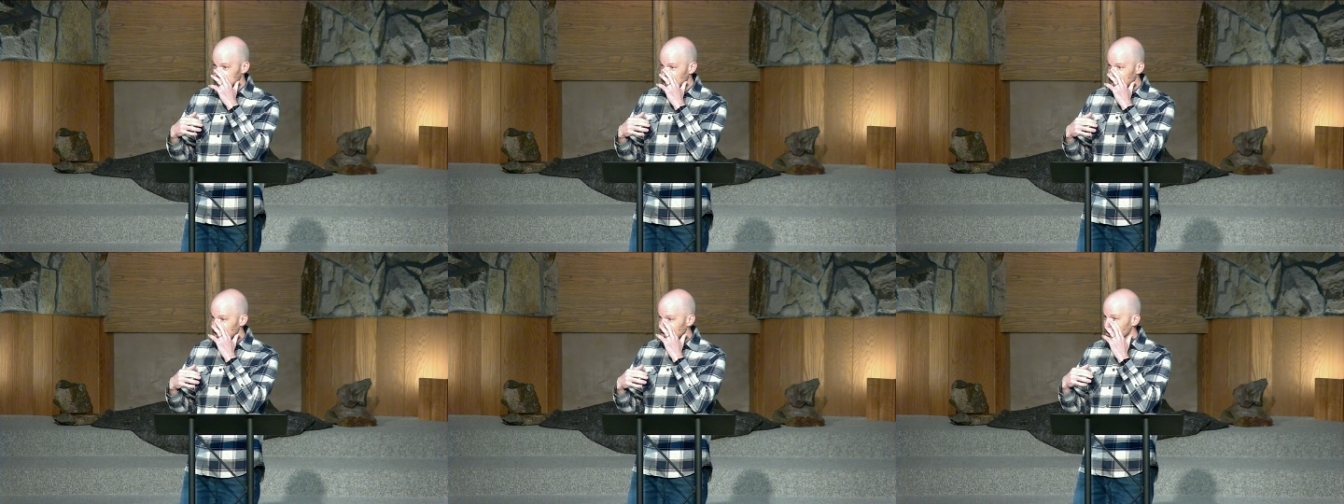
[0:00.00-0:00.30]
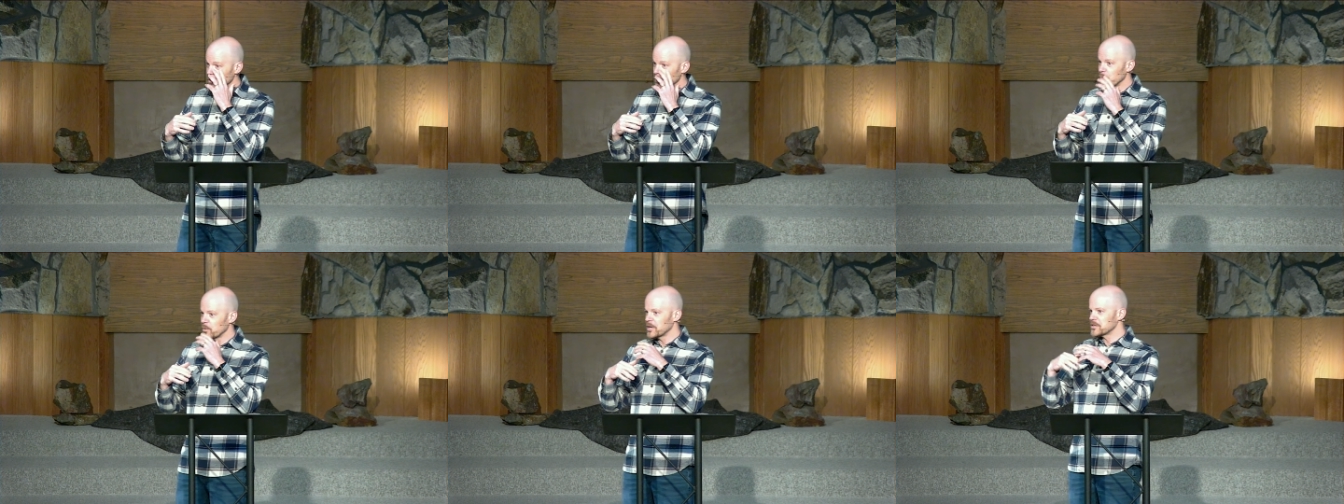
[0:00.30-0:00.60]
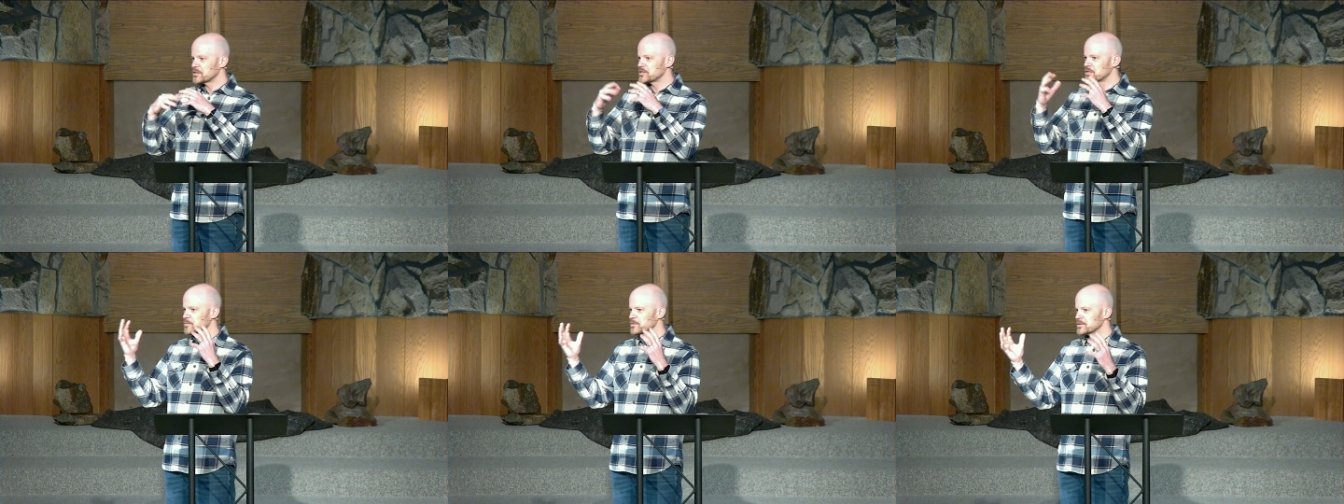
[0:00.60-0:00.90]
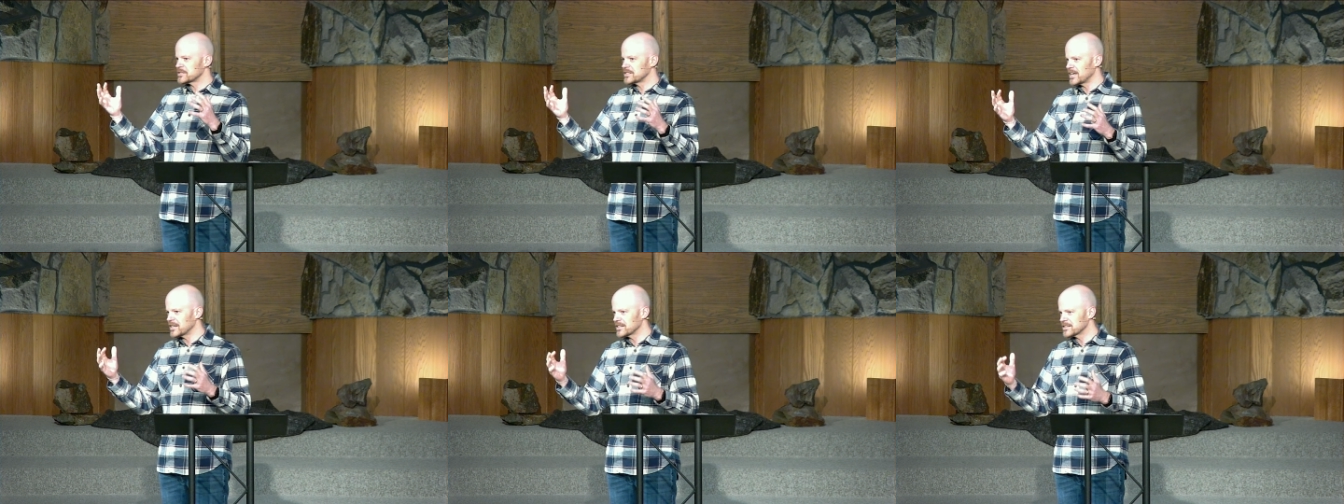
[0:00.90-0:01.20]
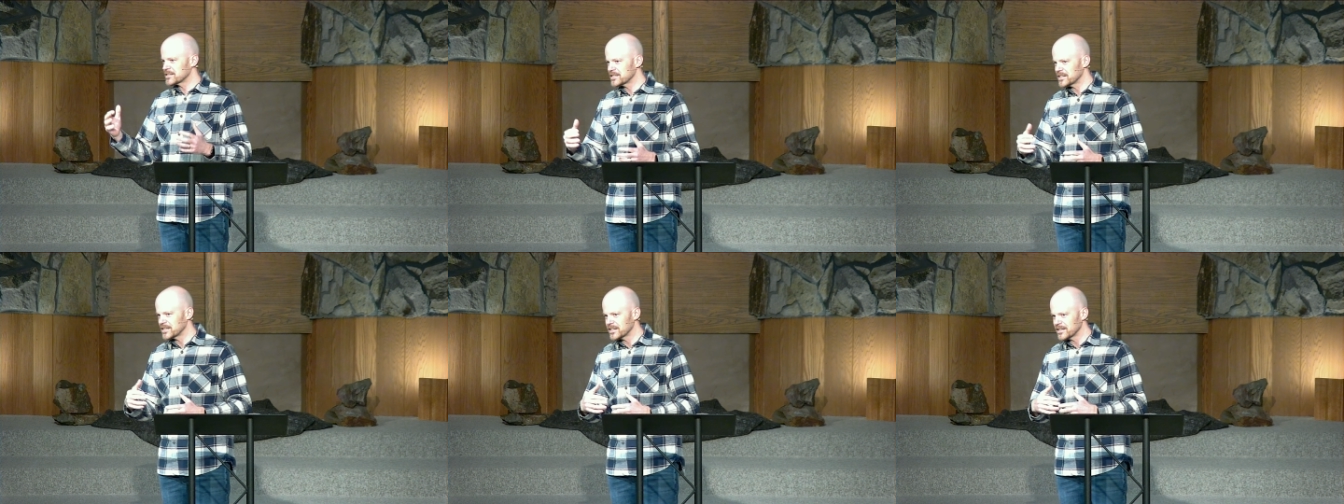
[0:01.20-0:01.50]
I don't know where she was
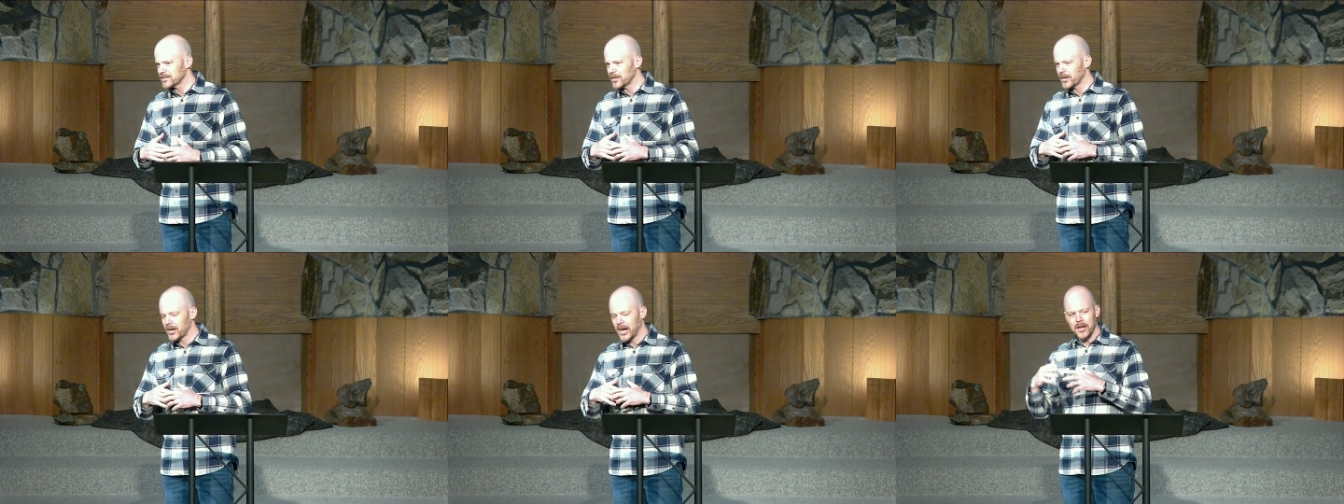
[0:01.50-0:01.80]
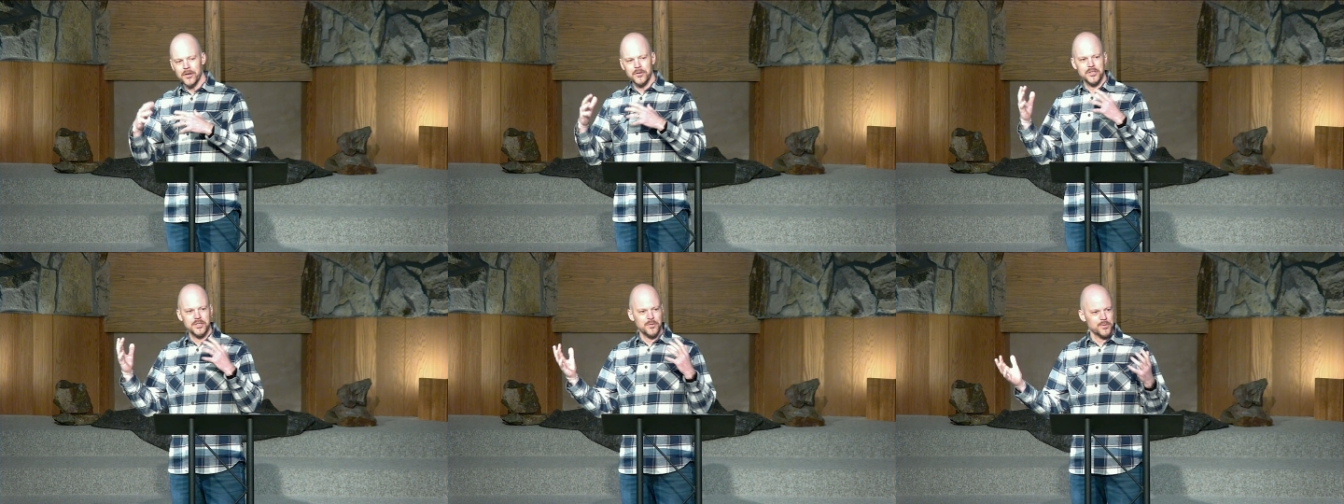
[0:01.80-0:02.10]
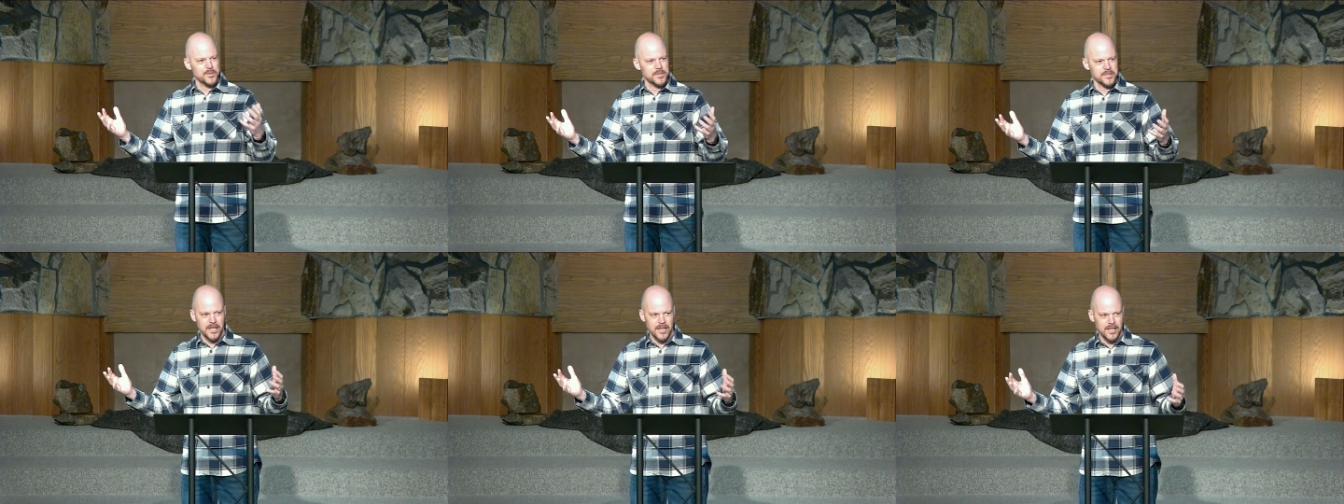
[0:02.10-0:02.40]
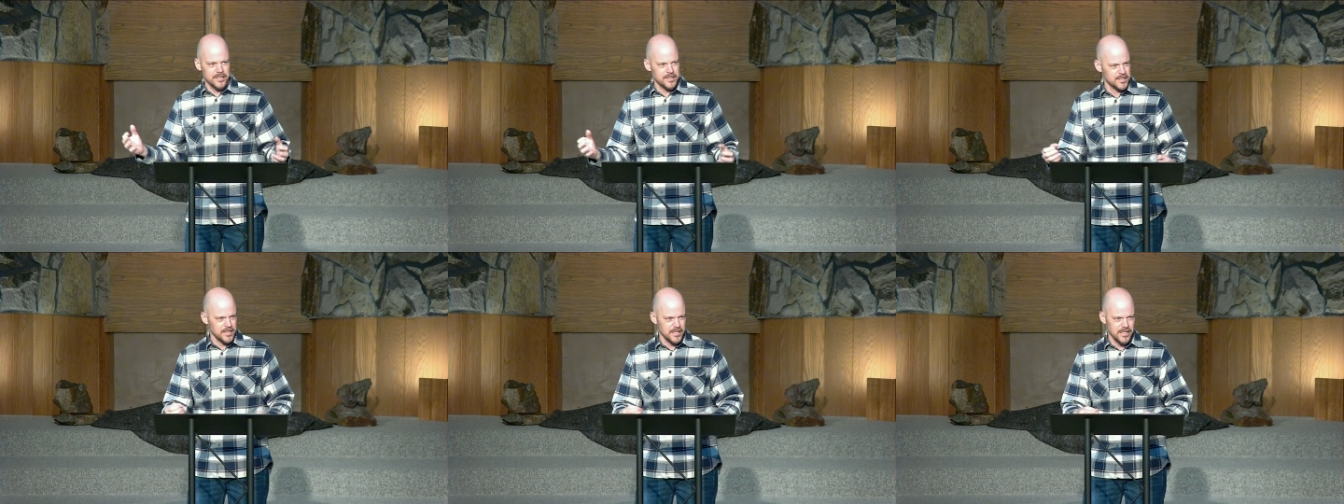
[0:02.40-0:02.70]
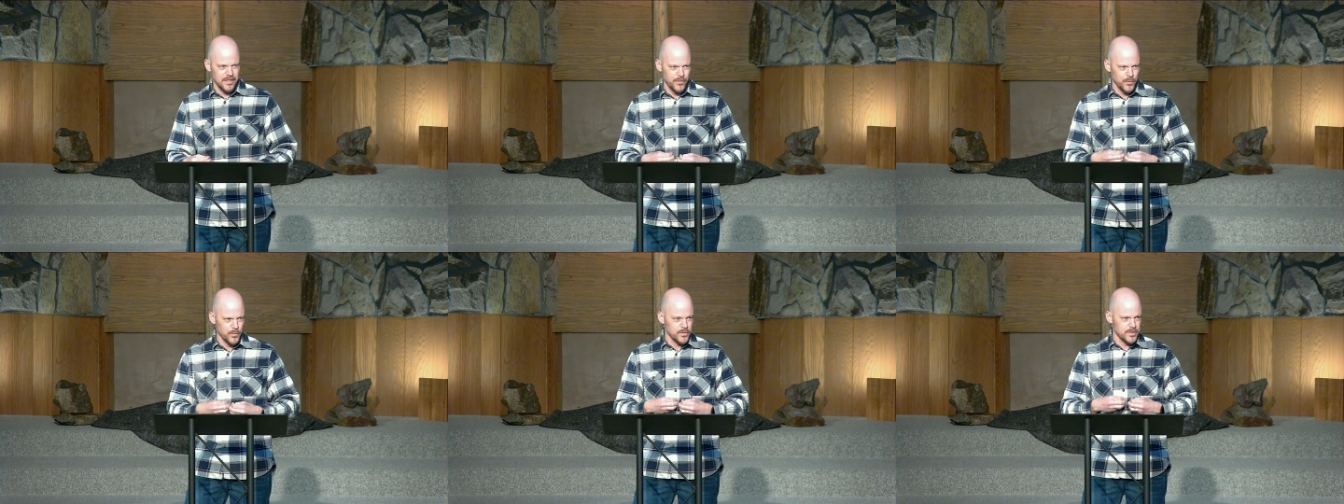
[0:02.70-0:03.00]
dancing or how she was dancing,
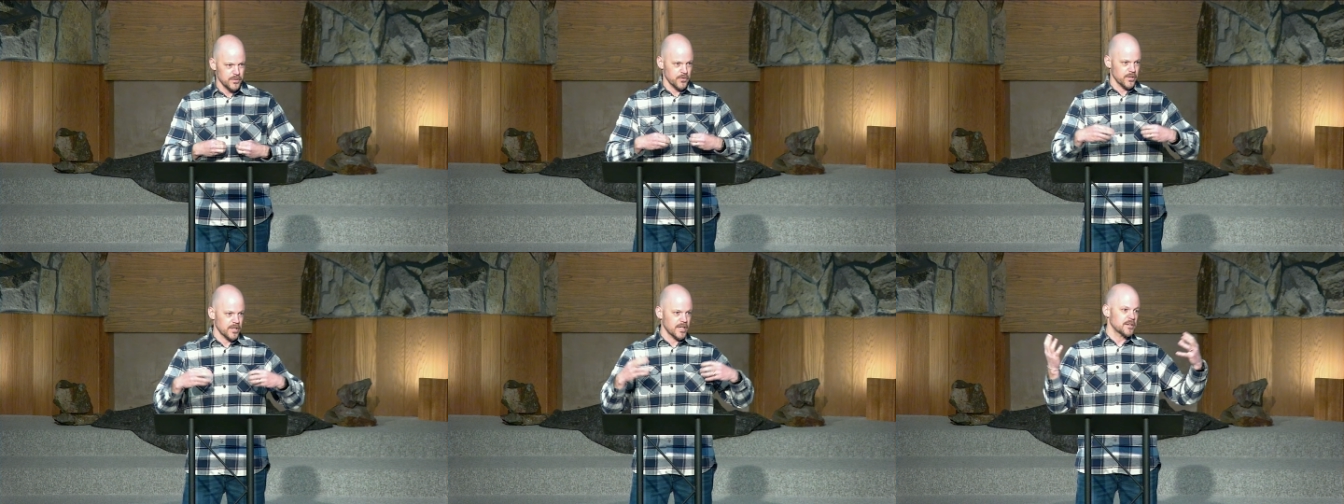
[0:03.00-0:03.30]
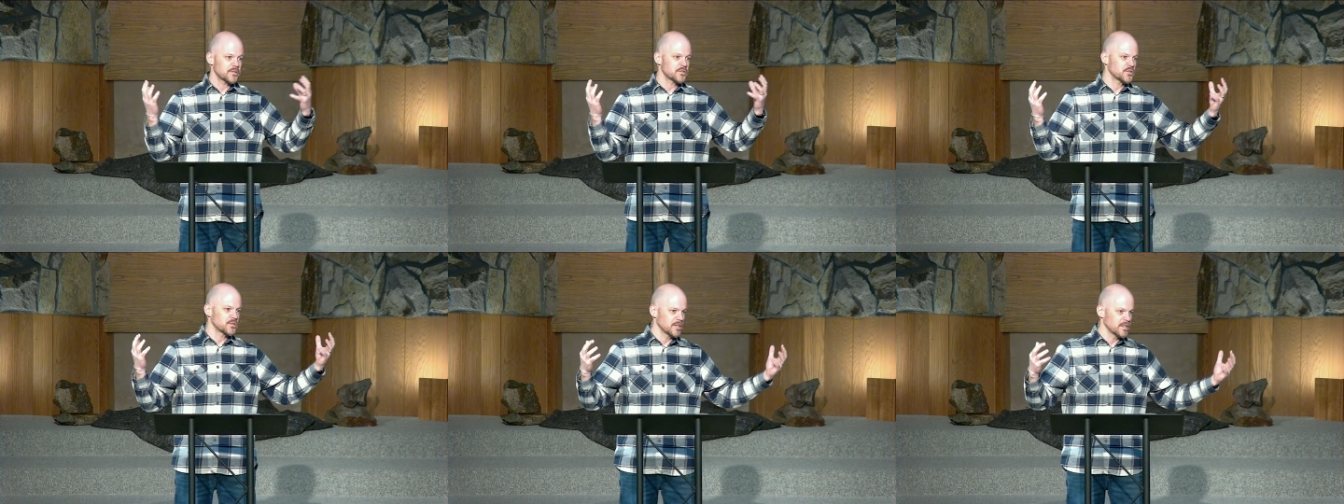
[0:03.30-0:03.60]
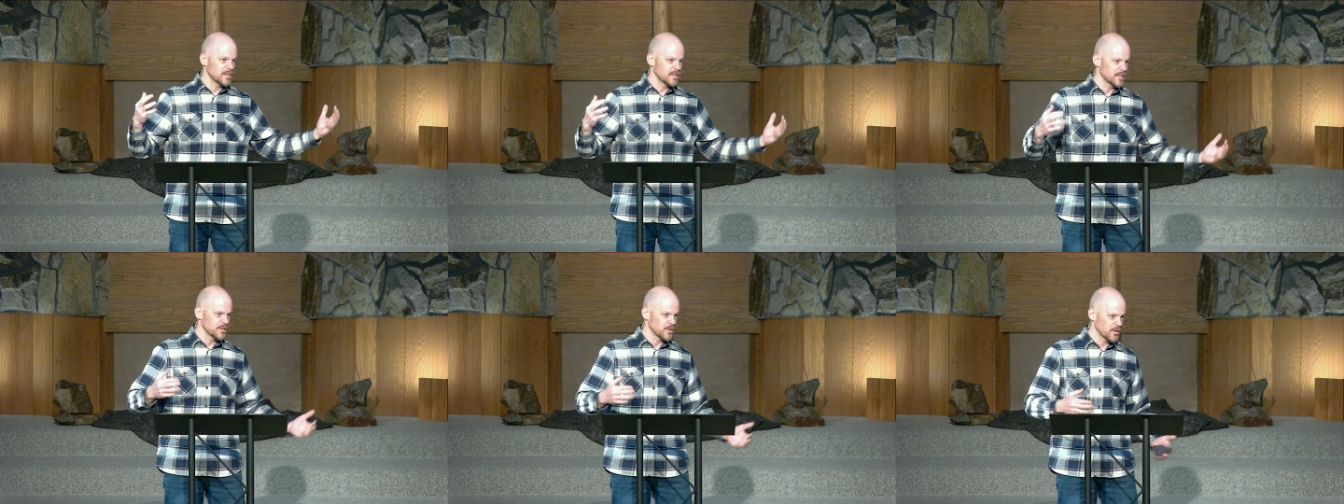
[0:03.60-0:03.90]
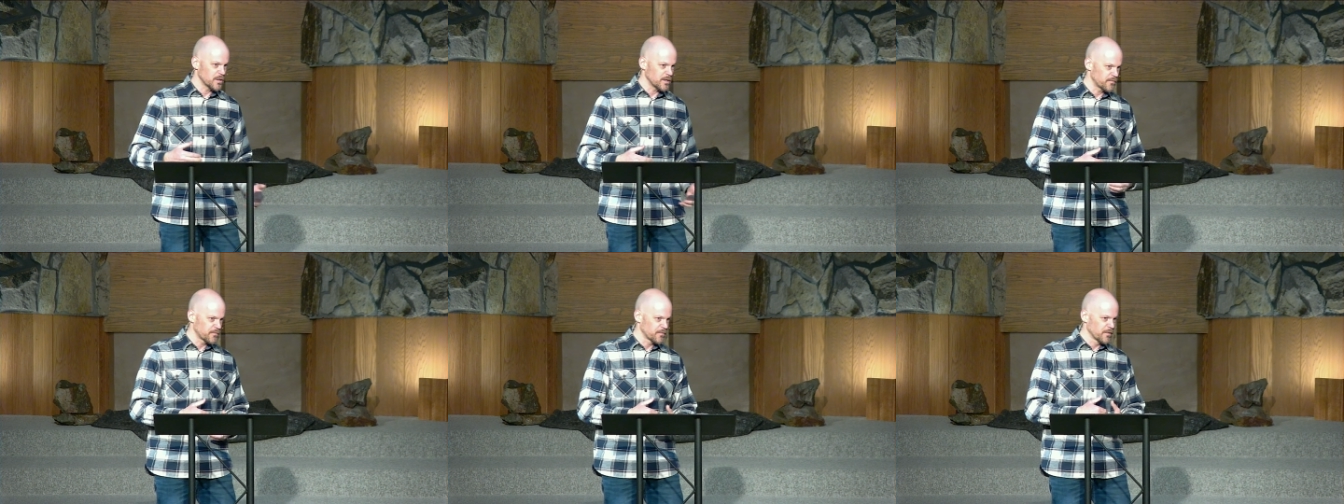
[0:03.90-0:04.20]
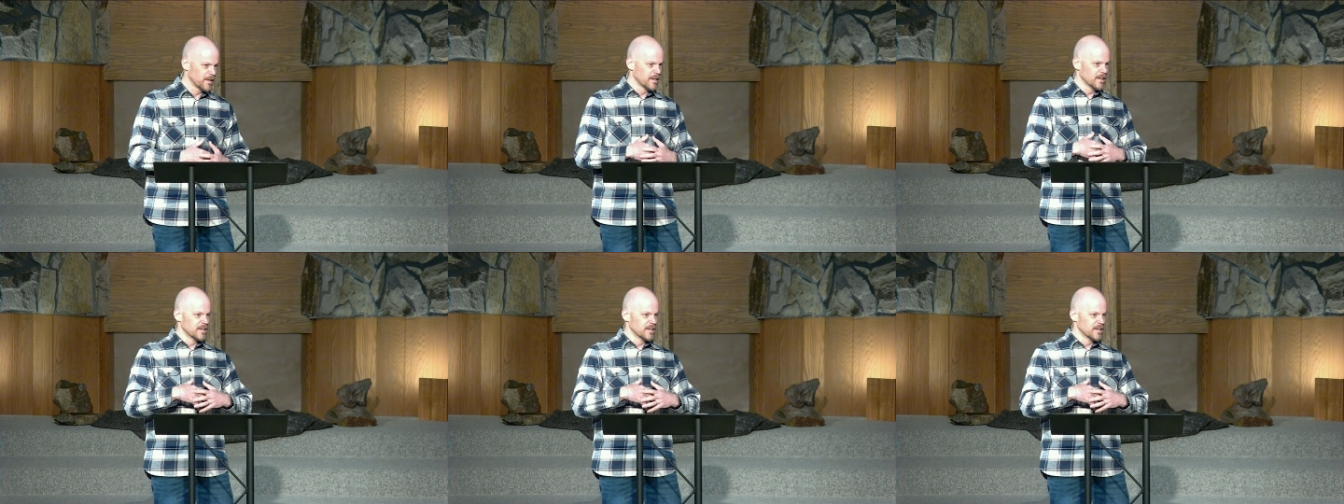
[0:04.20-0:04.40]
if it was in her kitchen or if